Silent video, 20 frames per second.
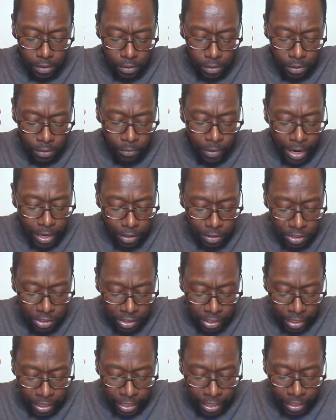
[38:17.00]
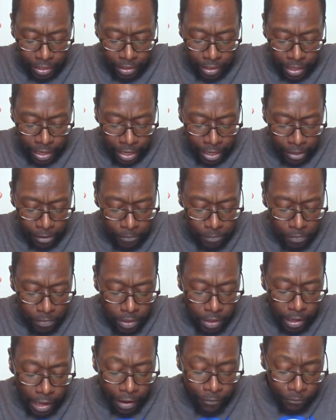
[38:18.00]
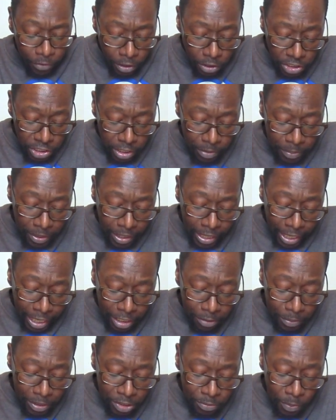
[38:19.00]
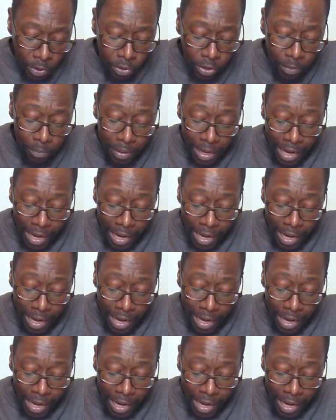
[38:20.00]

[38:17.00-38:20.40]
The writer said that at first it began to be spoken